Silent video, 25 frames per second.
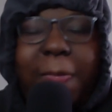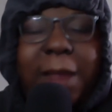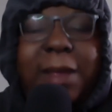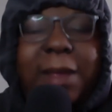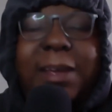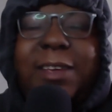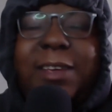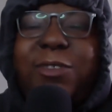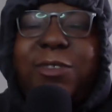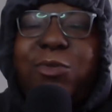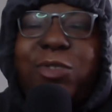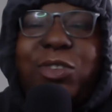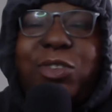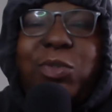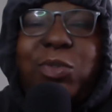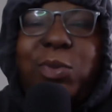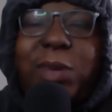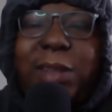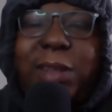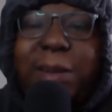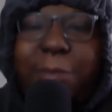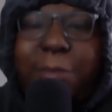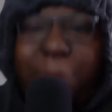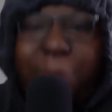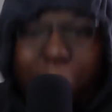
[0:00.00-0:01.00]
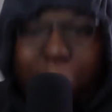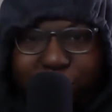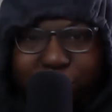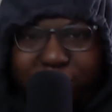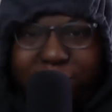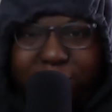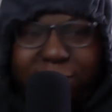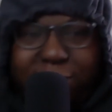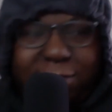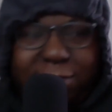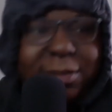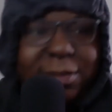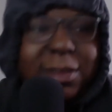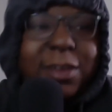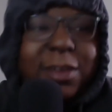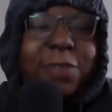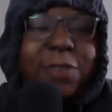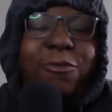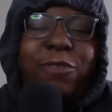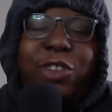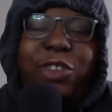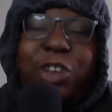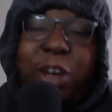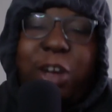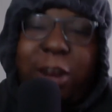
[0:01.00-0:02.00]
He's always tweeting the most.
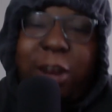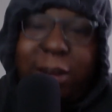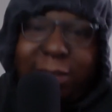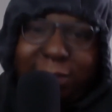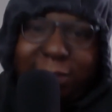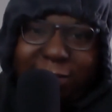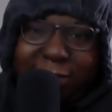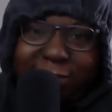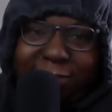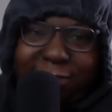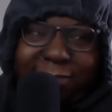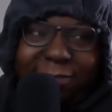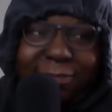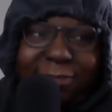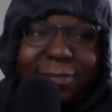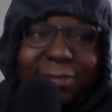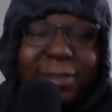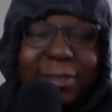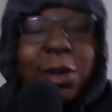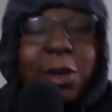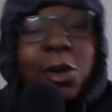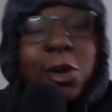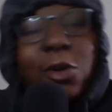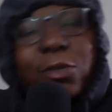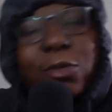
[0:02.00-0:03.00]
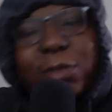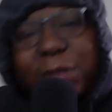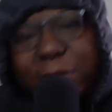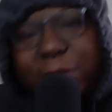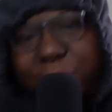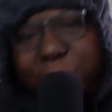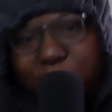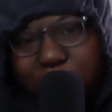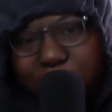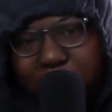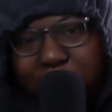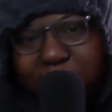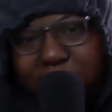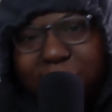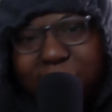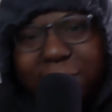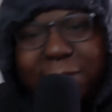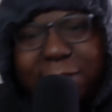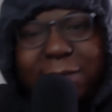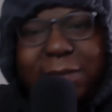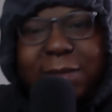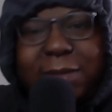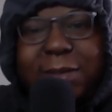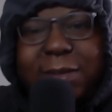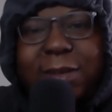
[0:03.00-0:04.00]
Richarlison, hold this one.
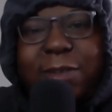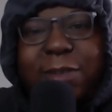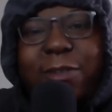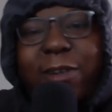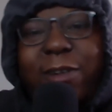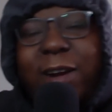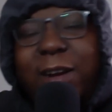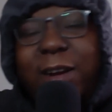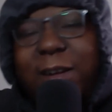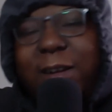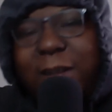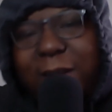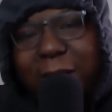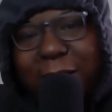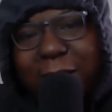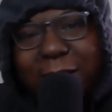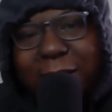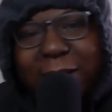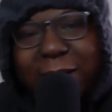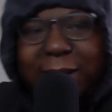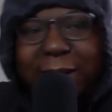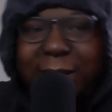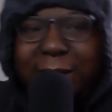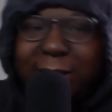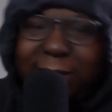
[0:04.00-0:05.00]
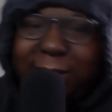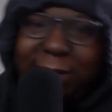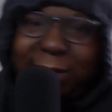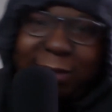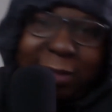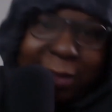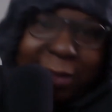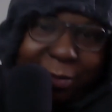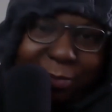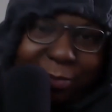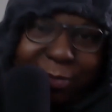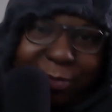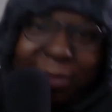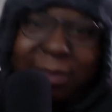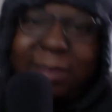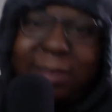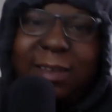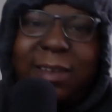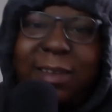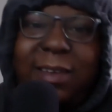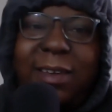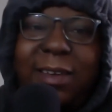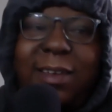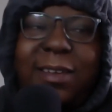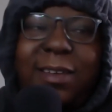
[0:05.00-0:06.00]
Red card and that. Get me?
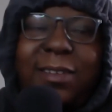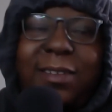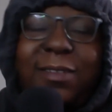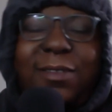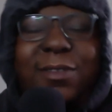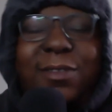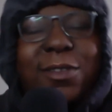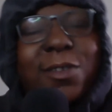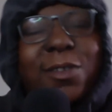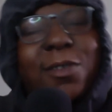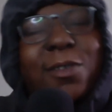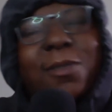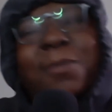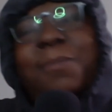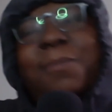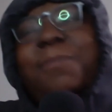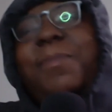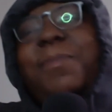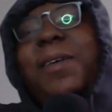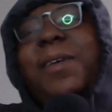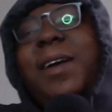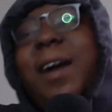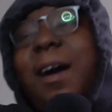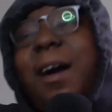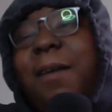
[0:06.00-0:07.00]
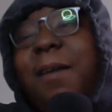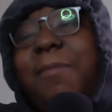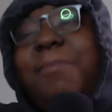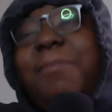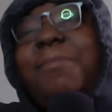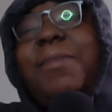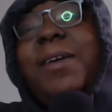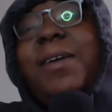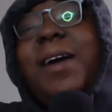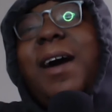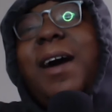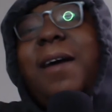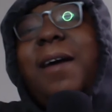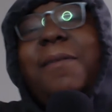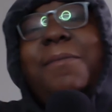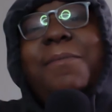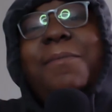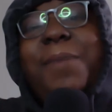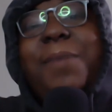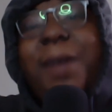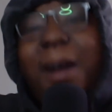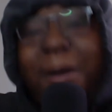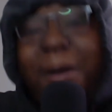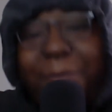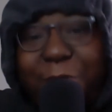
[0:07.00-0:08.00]
So, big up you,
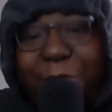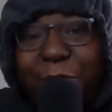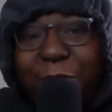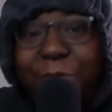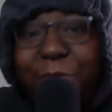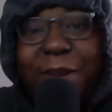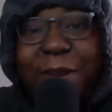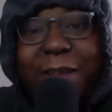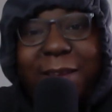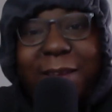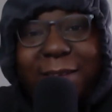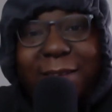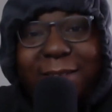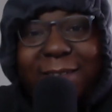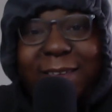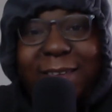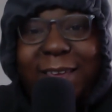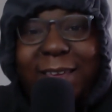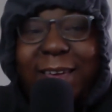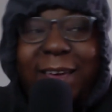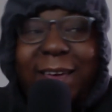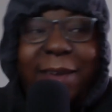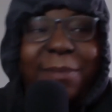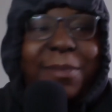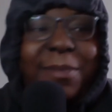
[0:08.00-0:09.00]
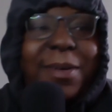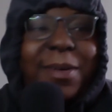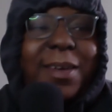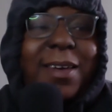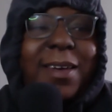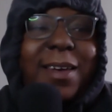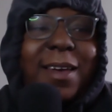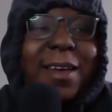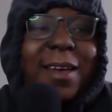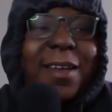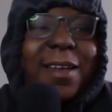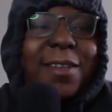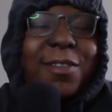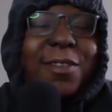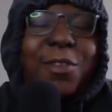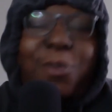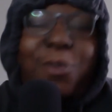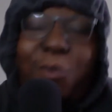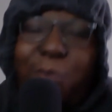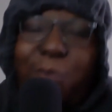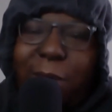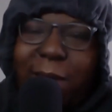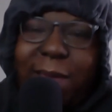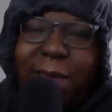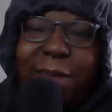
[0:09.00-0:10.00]
innit? Get me? The
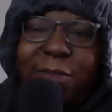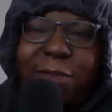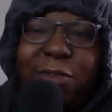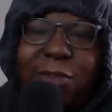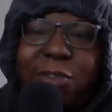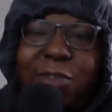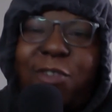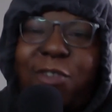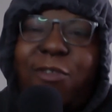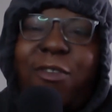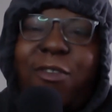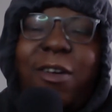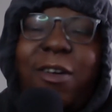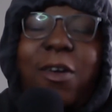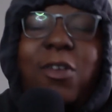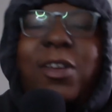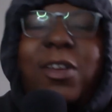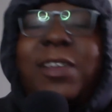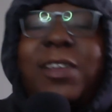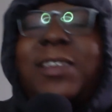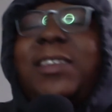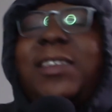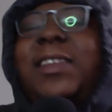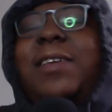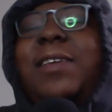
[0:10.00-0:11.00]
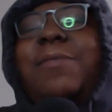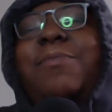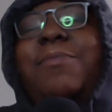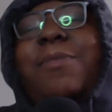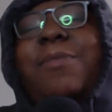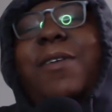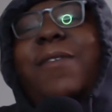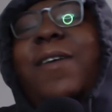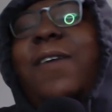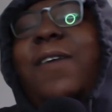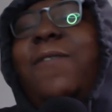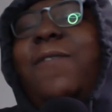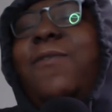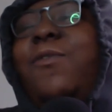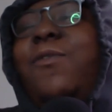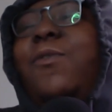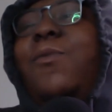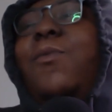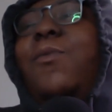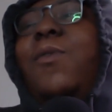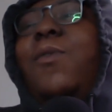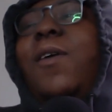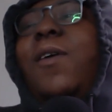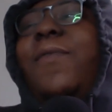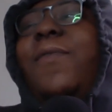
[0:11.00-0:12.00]
way he just... Honestly, bro, I thought,
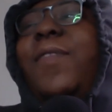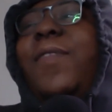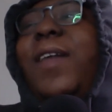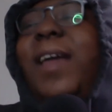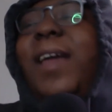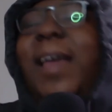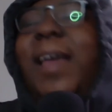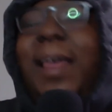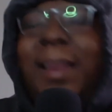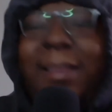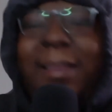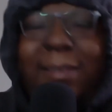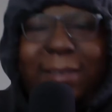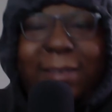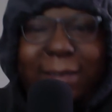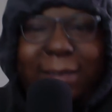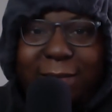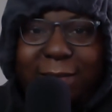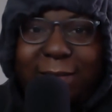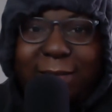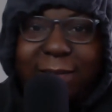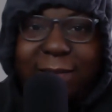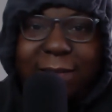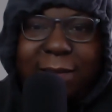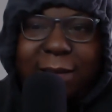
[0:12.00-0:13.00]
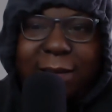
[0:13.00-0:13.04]
what the hell is this?